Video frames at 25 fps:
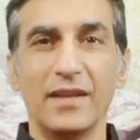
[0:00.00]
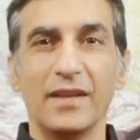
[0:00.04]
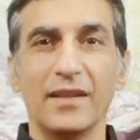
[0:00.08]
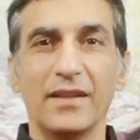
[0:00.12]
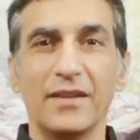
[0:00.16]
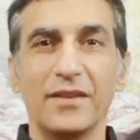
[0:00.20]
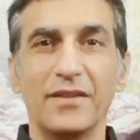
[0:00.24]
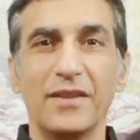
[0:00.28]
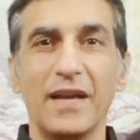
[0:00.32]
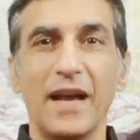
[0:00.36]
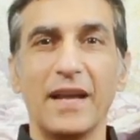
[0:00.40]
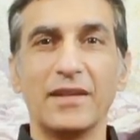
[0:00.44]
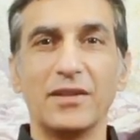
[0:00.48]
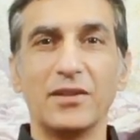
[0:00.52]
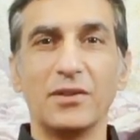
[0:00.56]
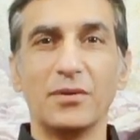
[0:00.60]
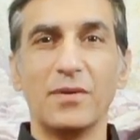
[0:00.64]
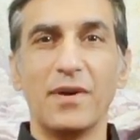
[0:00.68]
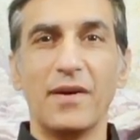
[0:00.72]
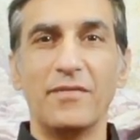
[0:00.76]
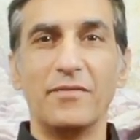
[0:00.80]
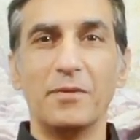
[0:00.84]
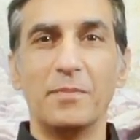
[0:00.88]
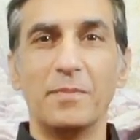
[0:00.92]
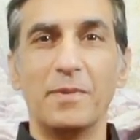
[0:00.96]
Thank you,
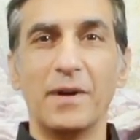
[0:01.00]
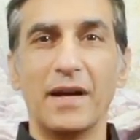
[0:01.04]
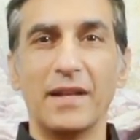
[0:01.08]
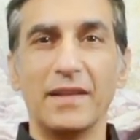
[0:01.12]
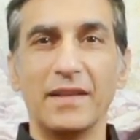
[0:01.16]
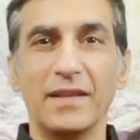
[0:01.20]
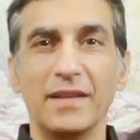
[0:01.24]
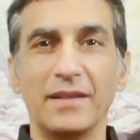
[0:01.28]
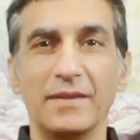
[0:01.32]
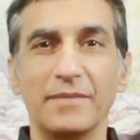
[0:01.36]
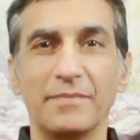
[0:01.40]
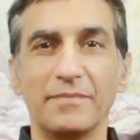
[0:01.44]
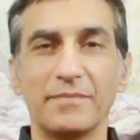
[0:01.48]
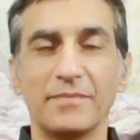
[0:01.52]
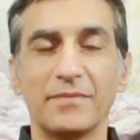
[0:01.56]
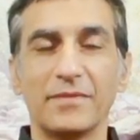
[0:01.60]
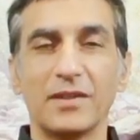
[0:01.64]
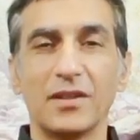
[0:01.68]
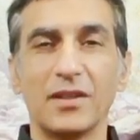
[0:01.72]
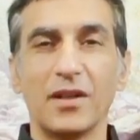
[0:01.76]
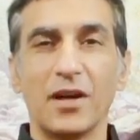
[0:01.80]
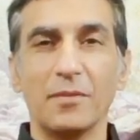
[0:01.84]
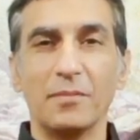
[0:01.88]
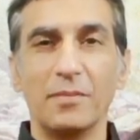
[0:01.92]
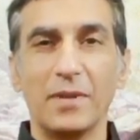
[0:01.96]
everybody.
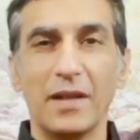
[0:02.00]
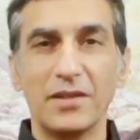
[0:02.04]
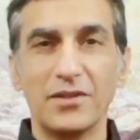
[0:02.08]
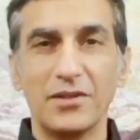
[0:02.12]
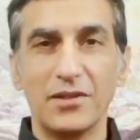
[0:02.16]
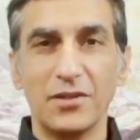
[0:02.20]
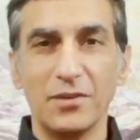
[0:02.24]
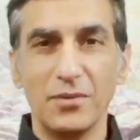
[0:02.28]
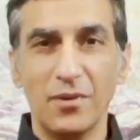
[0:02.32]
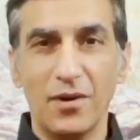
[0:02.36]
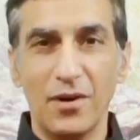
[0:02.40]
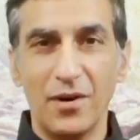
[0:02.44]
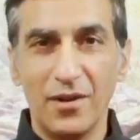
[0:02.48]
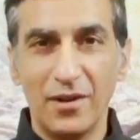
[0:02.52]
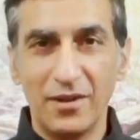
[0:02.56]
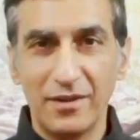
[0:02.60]
God bless you all.